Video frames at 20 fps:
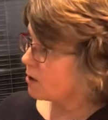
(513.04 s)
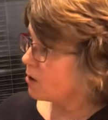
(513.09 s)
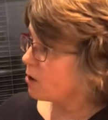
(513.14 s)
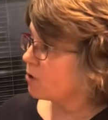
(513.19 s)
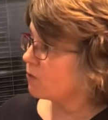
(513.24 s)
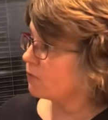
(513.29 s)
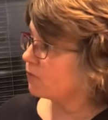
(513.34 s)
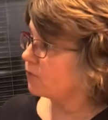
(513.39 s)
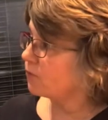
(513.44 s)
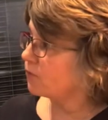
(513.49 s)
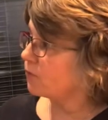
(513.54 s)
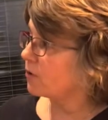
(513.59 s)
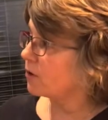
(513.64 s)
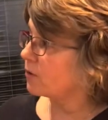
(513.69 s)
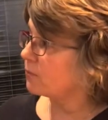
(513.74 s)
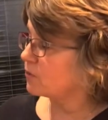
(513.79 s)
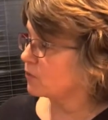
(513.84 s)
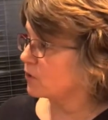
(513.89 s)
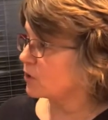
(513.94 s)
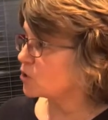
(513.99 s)
of
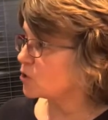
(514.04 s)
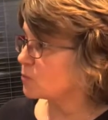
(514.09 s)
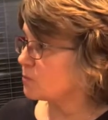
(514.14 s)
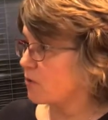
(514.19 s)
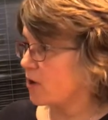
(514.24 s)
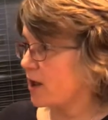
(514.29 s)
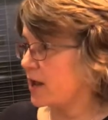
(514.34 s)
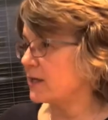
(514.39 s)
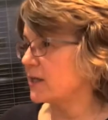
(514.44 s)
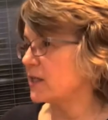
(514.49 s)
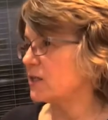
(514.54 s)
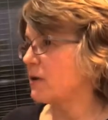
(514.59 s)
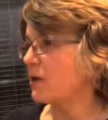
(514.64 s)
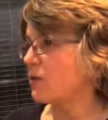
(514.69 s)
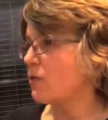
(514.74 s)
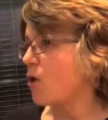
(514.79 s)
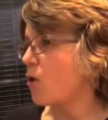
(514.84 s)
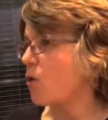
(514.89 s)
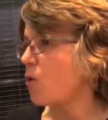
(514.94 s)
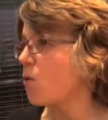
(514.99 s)
um, religious practice, but
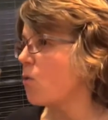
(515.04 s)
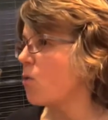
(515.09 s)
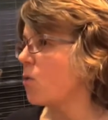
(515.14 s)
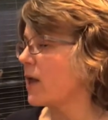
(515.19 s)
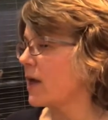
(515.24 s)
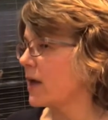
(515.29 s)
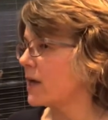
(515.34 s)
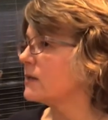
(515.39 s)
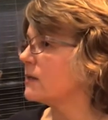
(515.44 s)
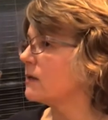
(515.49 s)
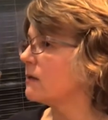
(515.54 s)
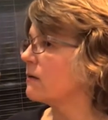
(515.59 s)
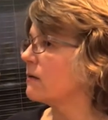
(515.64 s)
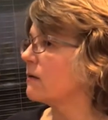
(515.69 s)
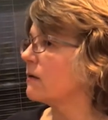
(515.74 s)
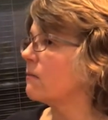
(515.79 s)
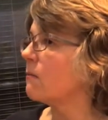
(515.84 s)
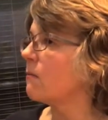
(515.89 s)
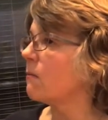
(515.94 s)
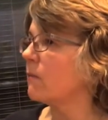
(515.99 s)
they all had in,
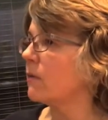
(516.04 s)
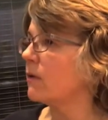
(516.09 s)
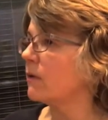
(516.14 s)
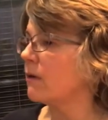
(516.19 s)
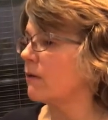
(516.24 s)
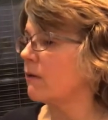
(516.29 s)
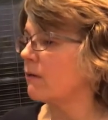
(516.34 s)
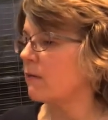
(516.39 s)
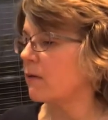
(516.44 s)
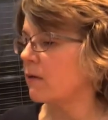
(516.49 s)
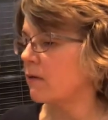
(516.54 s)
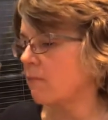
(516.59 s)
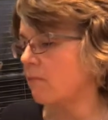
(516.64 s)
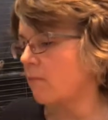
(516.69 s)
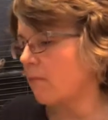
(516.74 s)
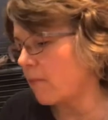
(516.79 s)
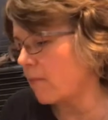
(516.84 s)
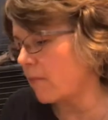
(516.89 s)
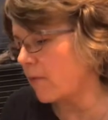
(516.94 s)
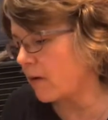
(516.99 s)
in, in,
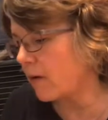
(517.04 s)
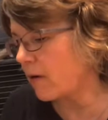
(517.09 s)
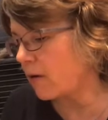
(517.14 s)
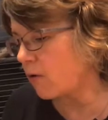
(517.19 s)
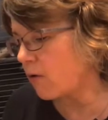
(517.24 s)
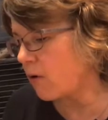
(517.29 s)
in uh,